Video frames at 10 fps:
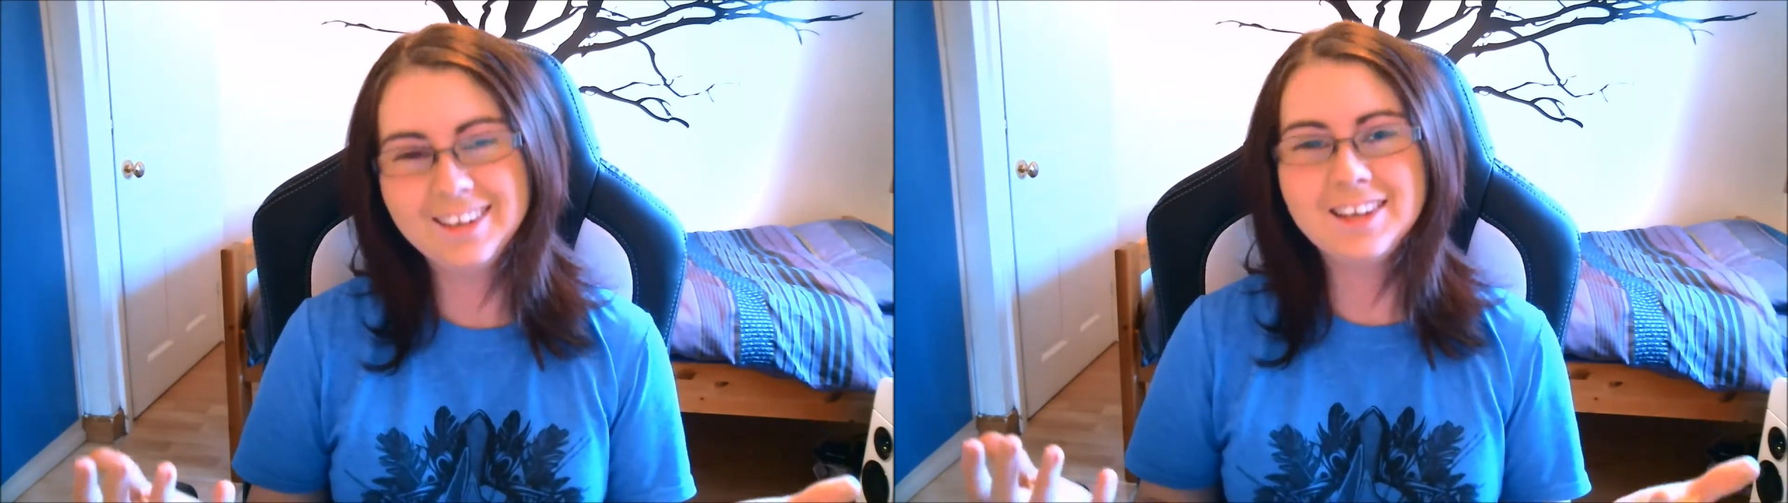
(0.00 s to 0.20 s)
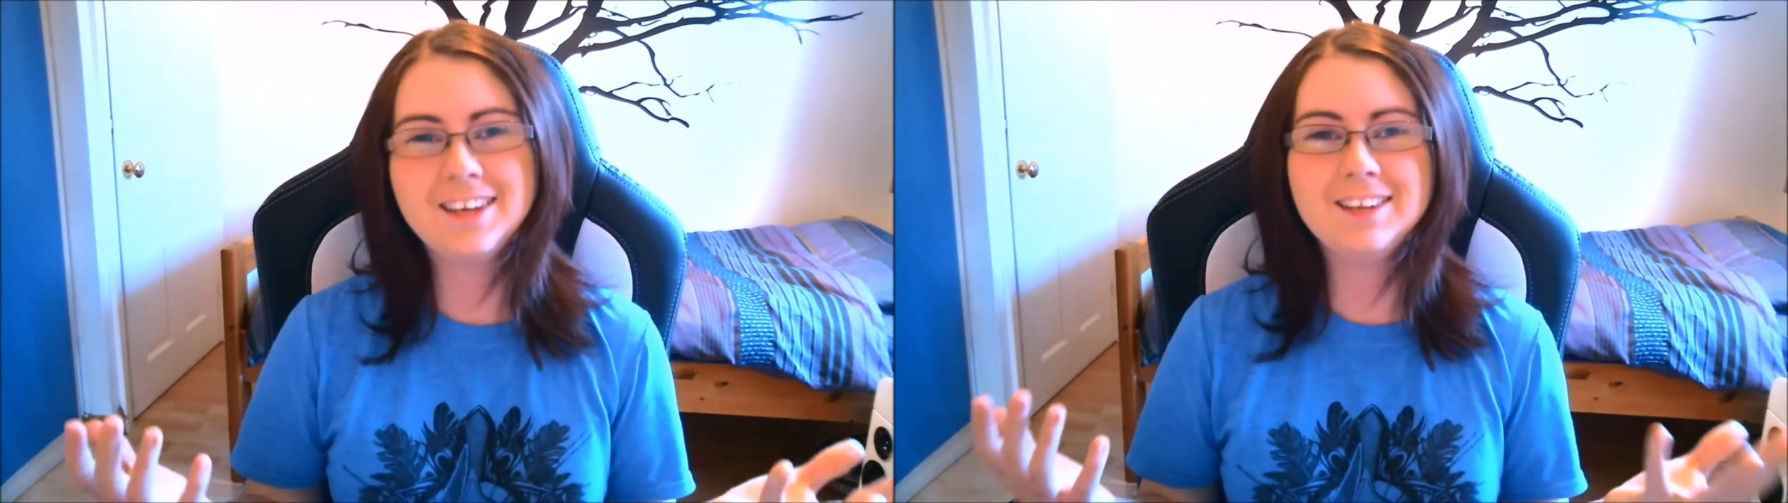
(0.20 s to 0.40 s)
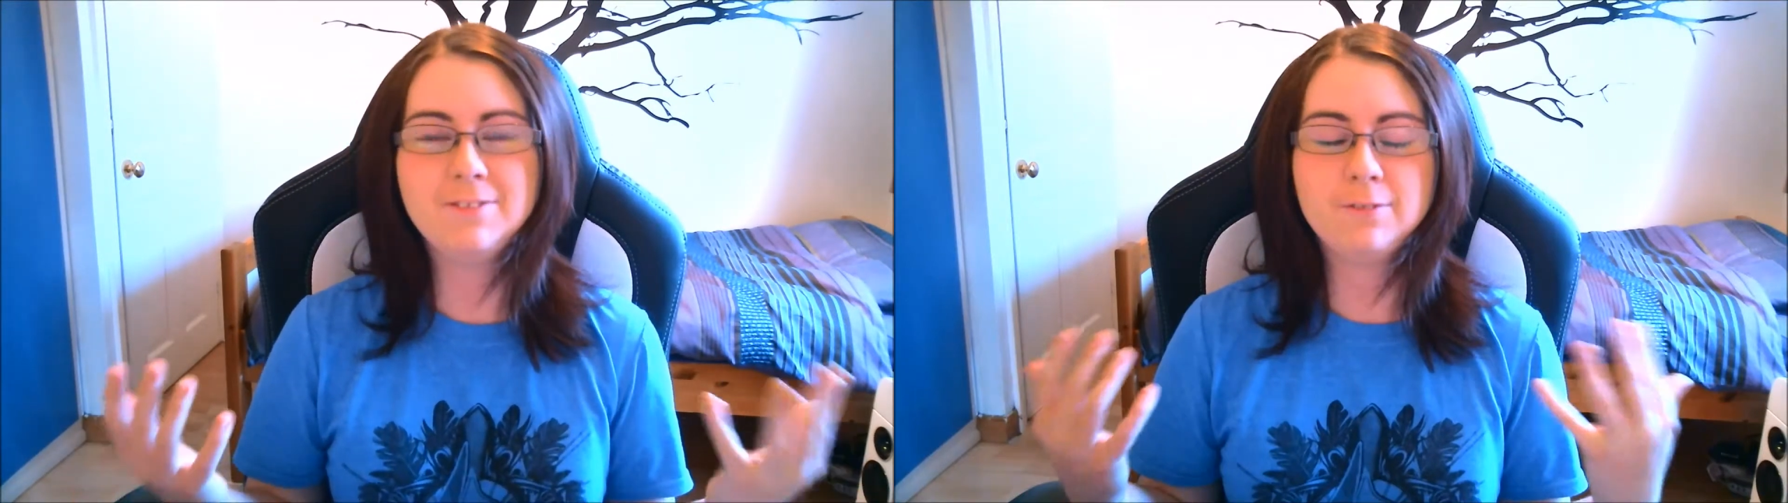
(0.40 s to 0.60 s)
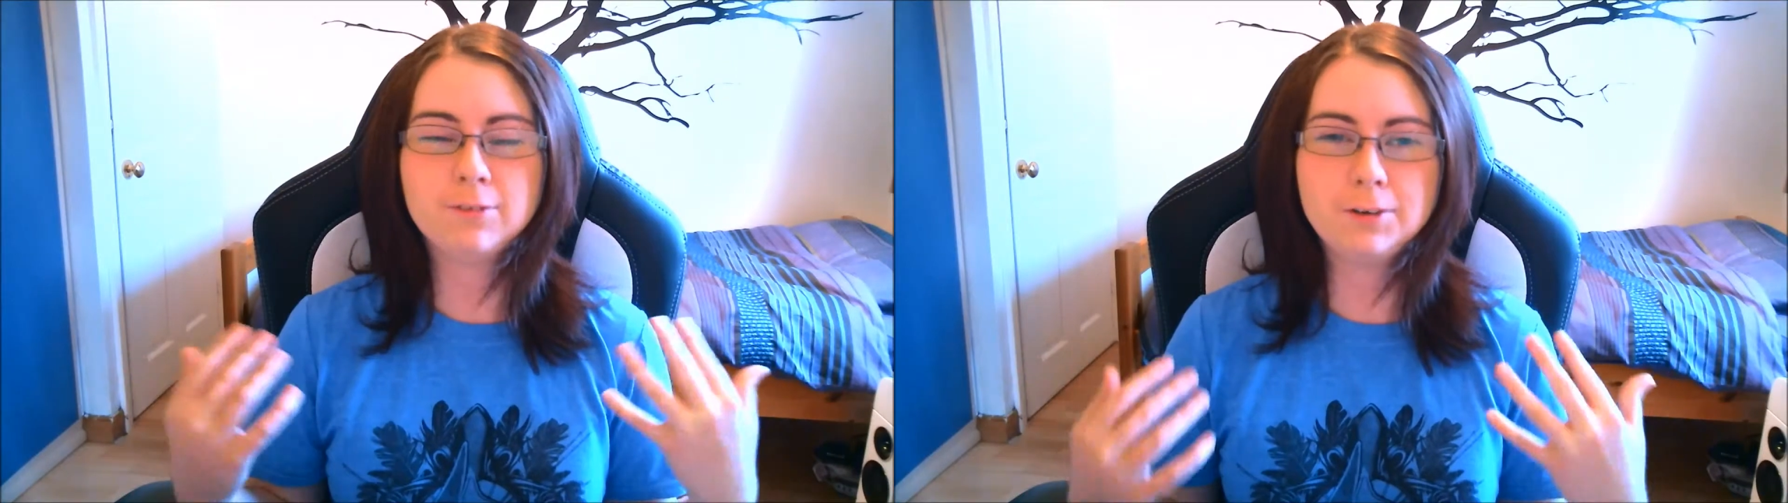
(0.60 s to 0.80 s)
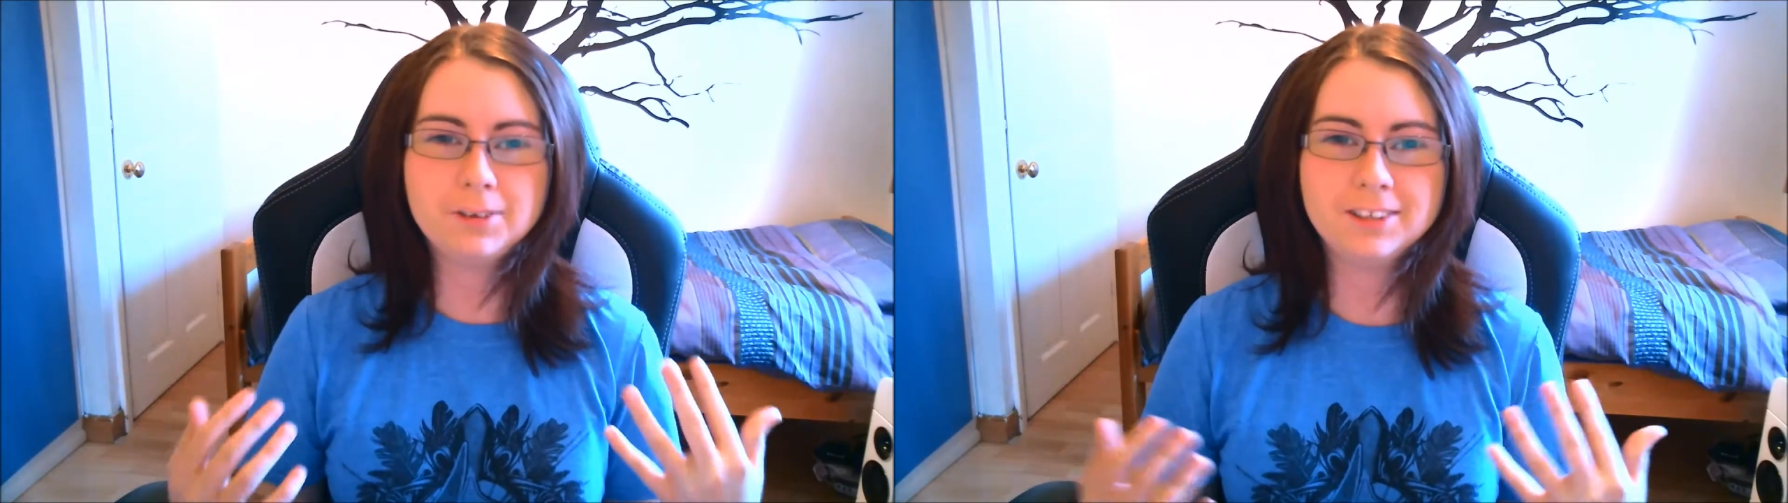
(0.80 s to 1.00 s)
it
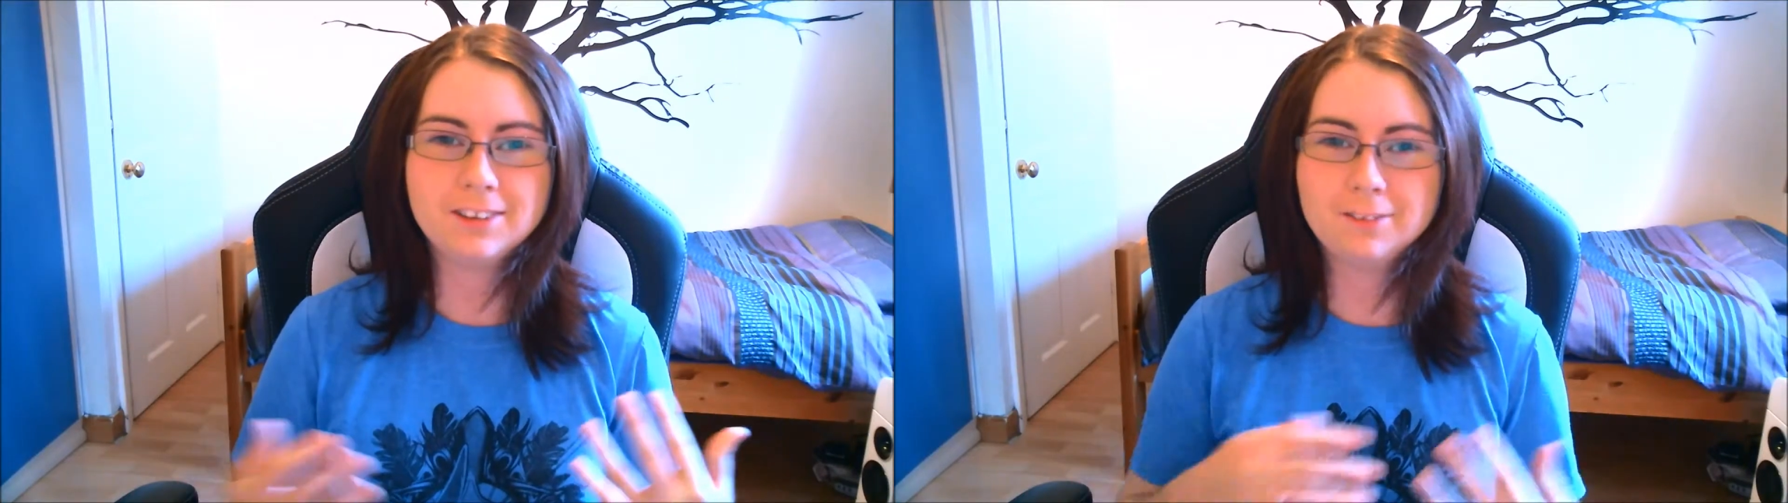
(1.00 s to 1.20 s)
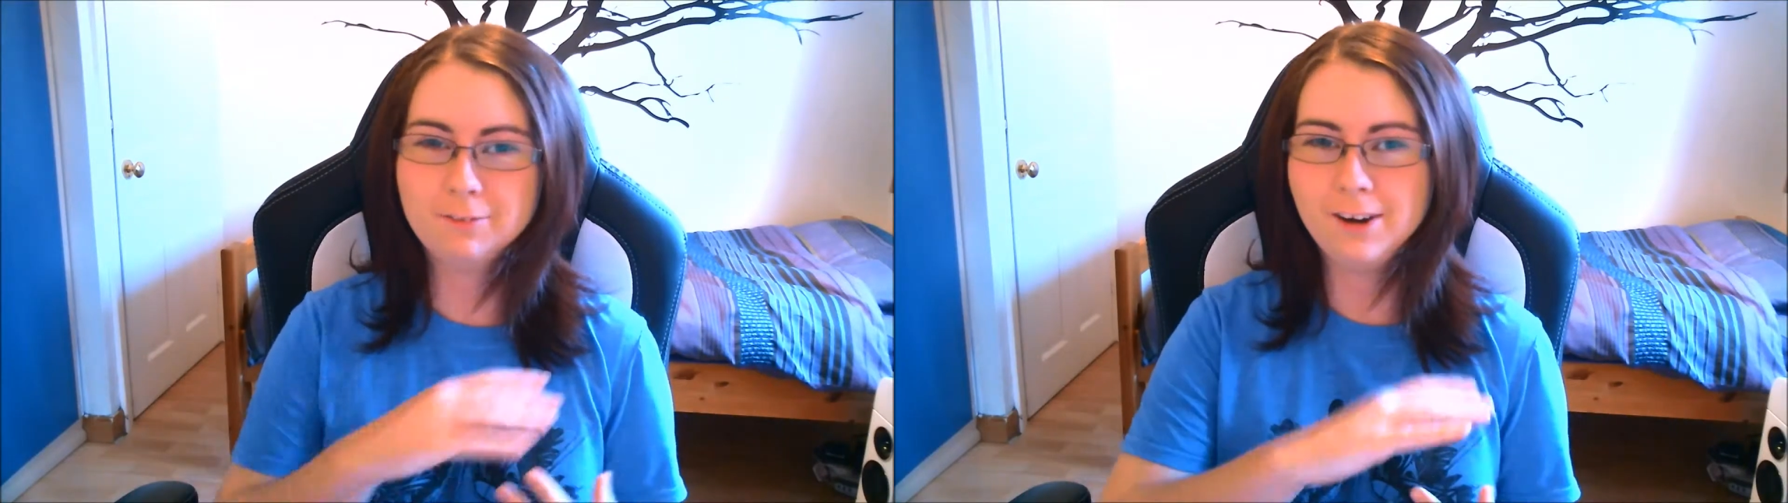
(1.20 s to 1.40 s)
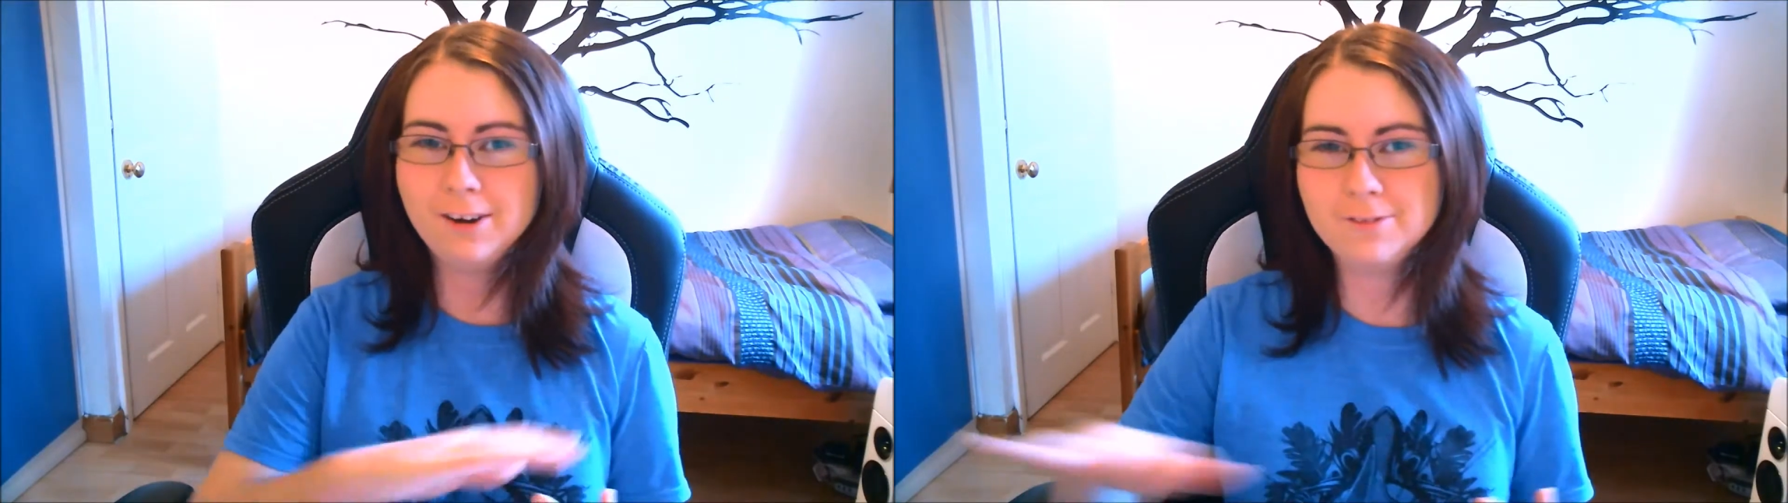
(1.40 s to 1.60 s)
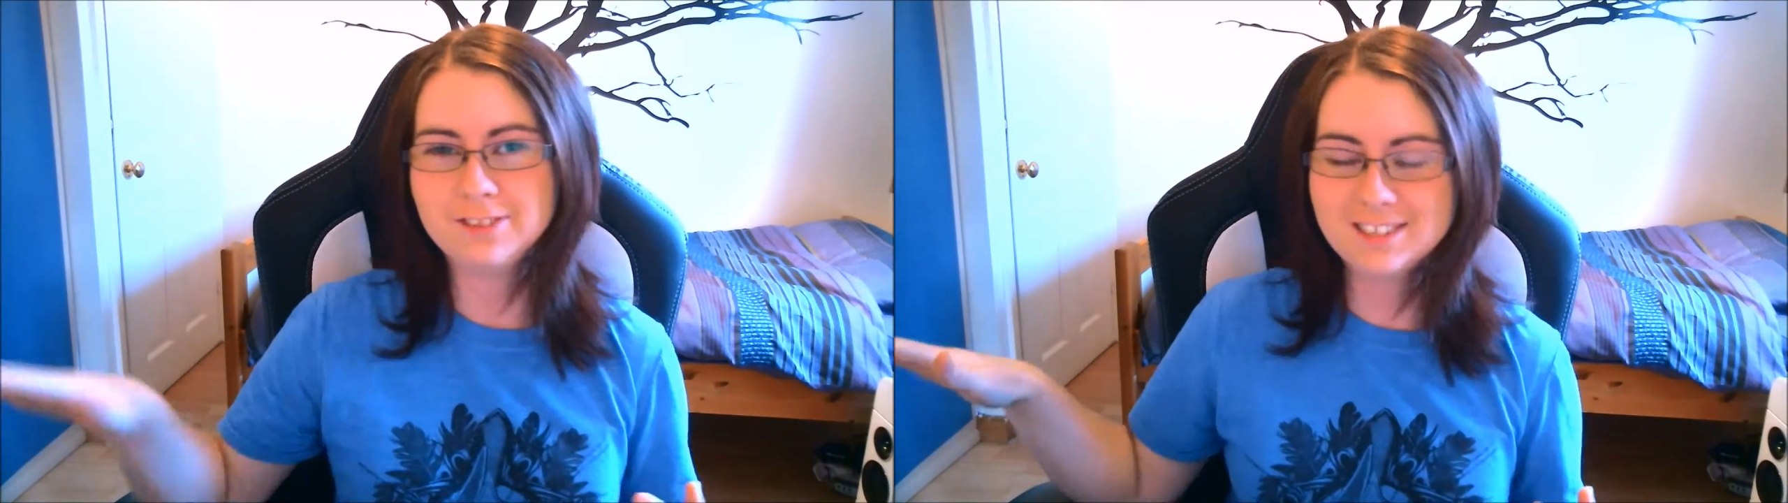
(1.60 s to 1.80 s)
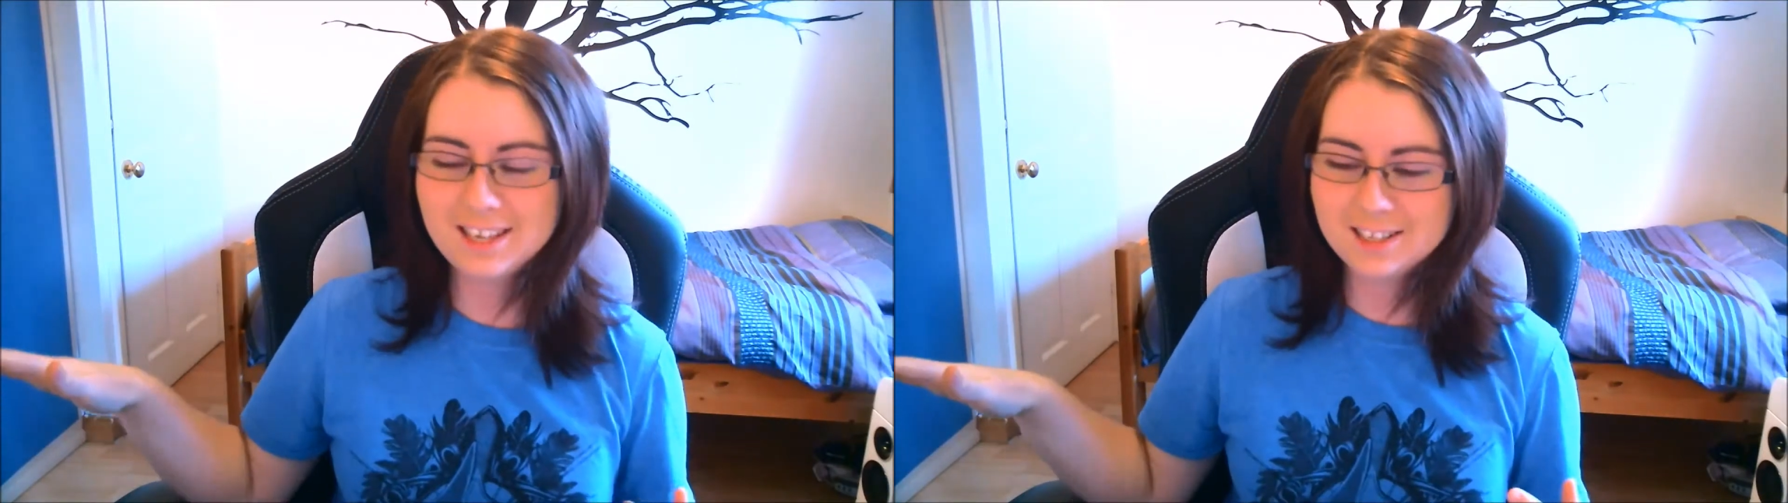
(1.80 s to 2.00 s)
ruined the flow of the
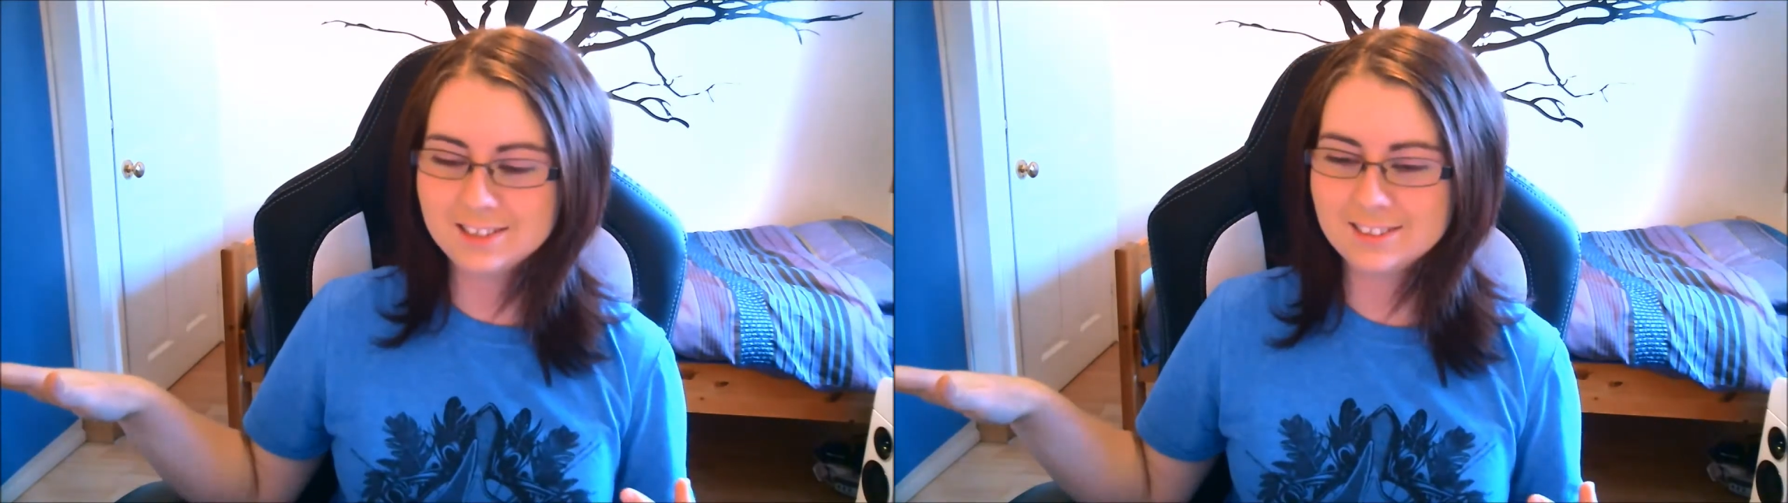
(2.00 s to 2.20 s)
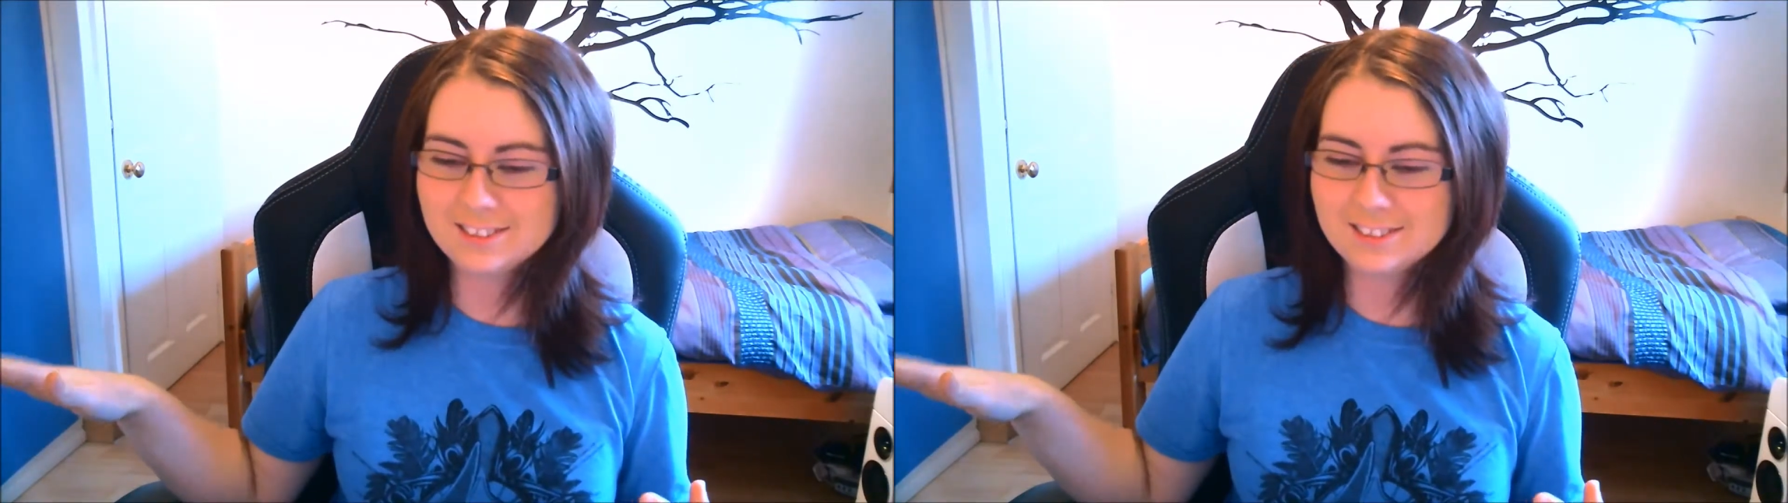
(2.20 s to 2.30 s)
sentence,